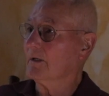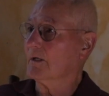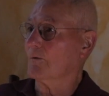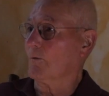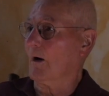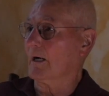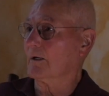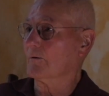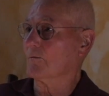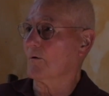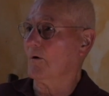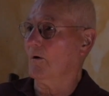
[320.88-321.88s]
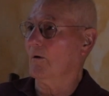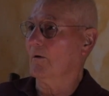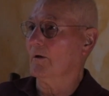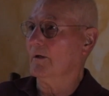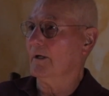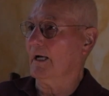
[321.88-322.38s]
can rock and roll,
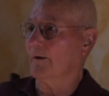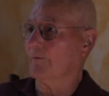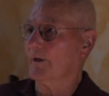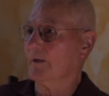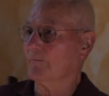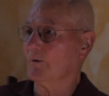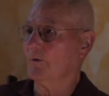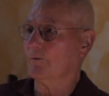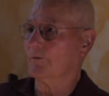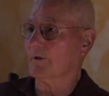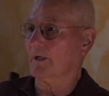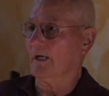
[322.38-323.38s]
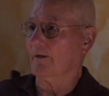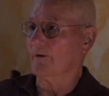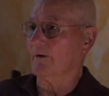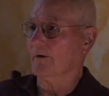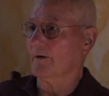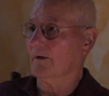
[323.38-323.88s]
everything moves
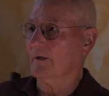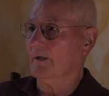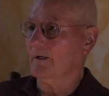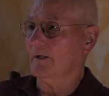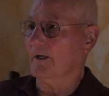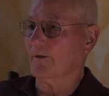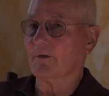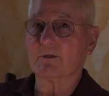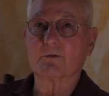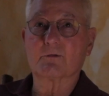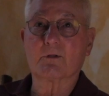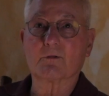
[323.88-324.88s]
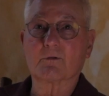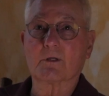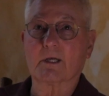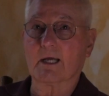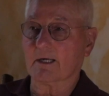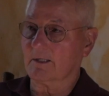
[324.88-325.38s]
together, nothing's
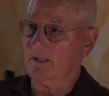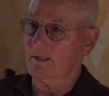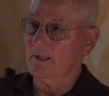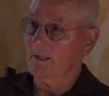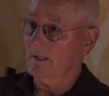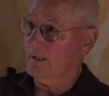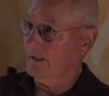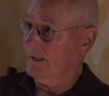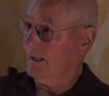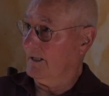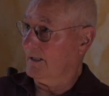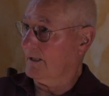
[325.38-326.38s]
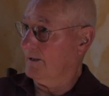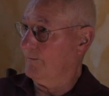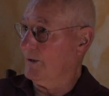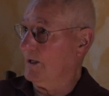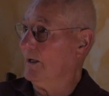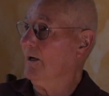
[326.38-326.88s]
disconnected, and it can
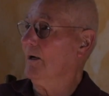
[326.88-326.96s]
be